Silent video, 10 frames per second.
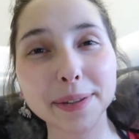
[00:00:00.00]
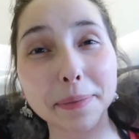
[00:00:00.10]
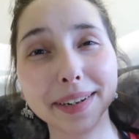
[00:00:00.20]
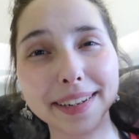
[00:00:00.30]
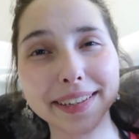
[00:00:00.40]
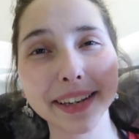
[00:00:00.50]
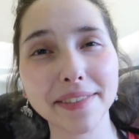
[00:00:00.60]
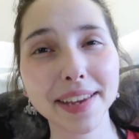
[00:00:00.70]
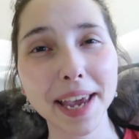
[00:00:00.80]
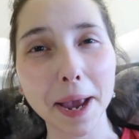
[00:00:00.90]
I'm gonna
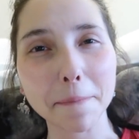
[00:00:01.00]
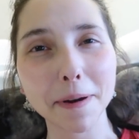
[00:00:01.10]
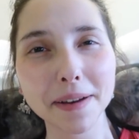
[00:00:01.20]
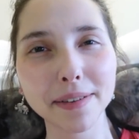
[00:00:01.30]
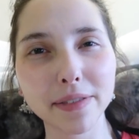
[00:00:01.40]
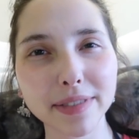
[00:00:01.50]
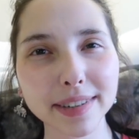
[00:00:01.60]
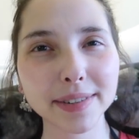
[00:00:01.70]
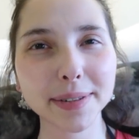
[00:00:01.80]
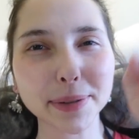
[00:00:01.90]
give the camera
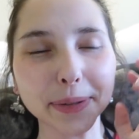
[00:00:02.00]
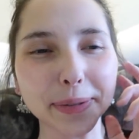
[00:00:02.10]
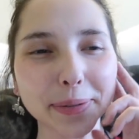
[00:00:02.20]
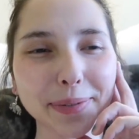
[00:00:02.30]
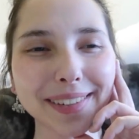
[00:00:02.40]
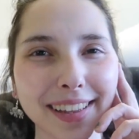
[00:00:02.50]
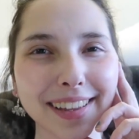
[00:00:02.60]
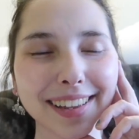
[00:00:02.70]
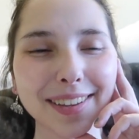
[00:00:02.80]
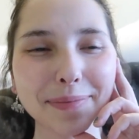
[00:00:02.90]
over to
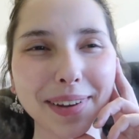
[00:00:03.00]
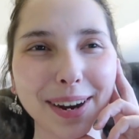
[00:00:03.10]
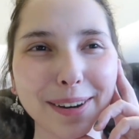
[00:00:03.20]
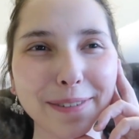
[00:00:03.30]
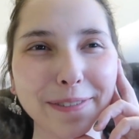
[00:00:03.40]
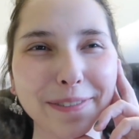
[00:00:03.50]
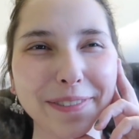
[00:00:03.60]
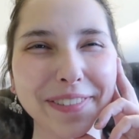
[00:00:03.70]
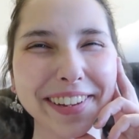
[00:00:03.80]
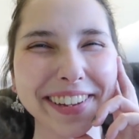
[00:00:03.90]
Trusty our
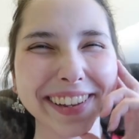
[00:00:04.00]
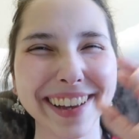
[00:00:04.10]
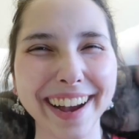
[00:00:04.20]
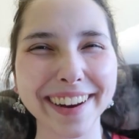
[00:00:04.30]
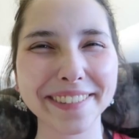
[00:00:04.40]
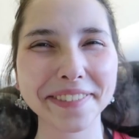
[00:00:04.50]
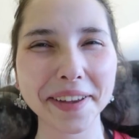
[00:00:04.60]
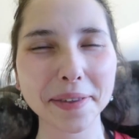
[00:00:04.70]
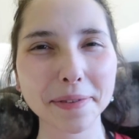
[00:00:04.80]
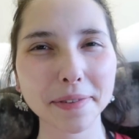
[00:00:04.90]
assistant, our
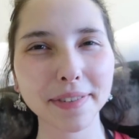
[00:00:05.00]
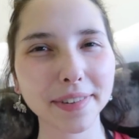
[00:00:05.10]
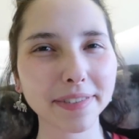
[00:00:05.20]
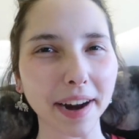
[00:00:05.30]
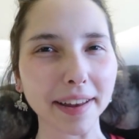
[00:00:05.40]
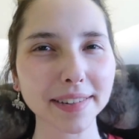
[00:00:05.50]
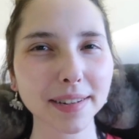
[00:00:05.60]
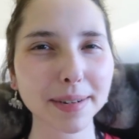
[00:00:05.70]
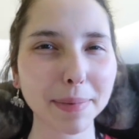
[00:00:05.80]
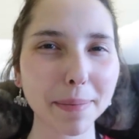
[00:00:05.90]
faithful
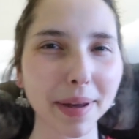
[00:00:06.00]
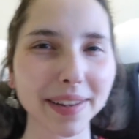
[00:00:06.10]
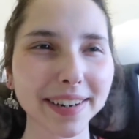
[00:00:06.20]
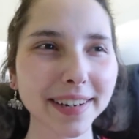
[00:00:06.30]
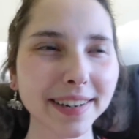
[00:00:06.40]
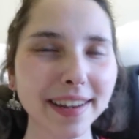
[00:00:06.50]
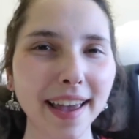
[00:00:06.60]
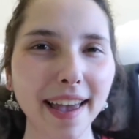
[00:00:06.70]
friend, my mother,